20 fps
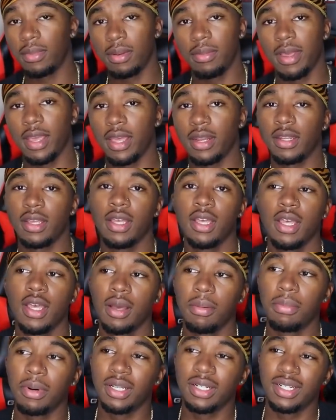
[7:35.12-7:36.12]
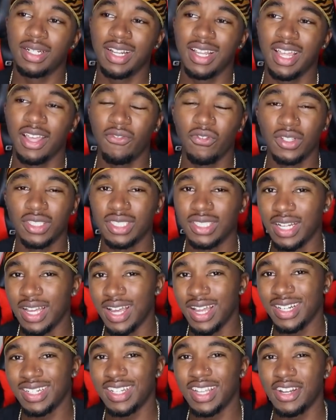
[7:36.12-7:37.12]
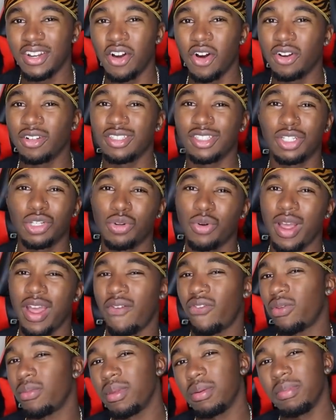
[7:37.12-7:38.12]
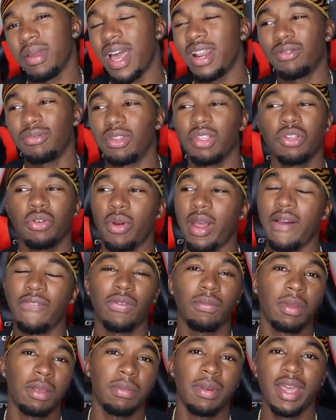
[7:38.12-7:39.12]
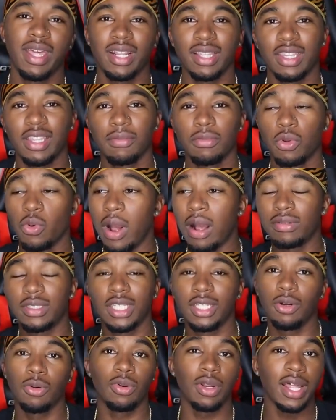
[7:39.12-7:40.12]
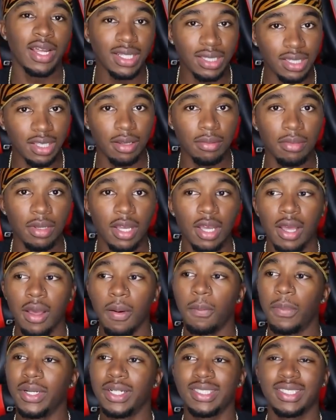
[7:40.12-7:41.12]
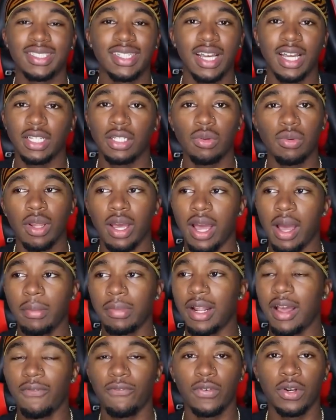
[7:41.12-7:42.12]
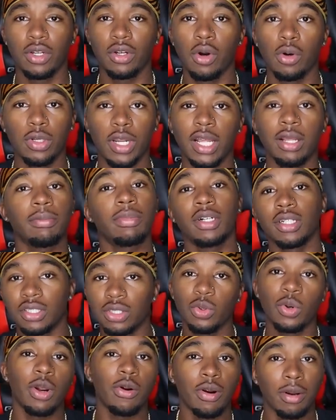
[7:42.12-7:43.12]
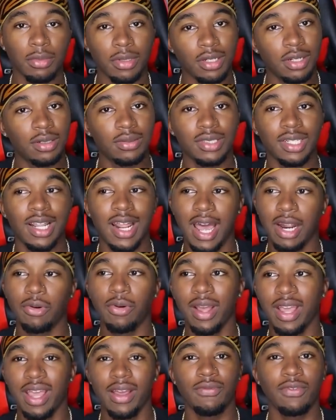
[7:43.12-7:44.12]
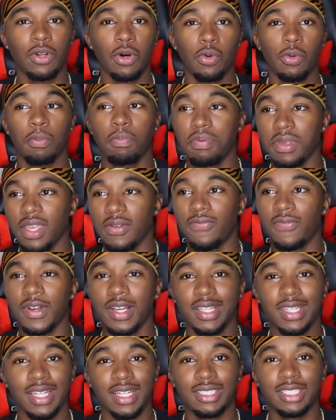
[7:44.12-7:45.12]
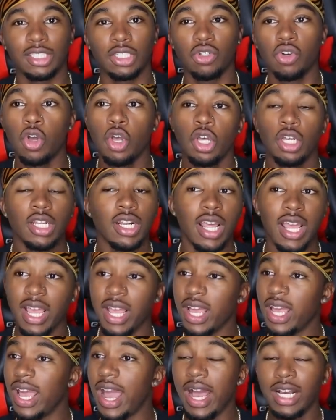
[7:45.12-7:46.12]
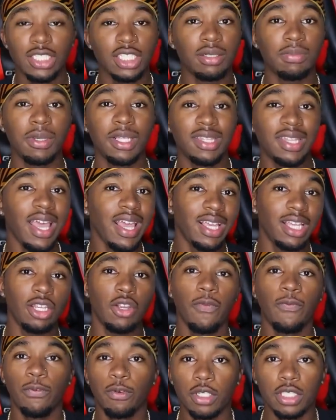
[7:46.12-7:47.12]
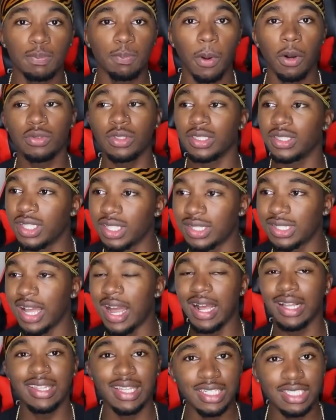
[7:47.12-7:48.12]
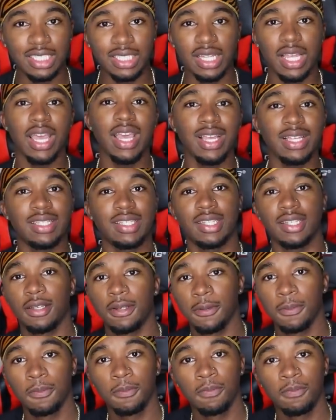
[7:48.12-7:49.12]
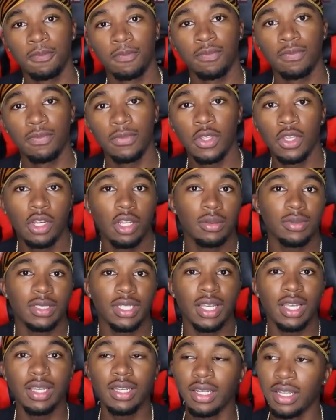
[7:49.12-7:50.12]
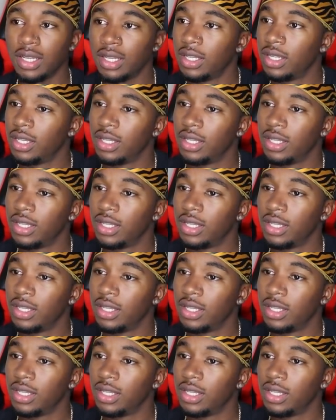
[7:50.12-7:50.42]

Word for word: to be mad. But if it's not, then are, do you have to be mad? I don't think you have to be mad at them. You obviously don't like them, but it's not, you're not, I'm not finna go like, bro, square up. You know what I'm saying? I don't have no beef against you. I should be thanking you for exposing the thought that she is. You know what I'm saying?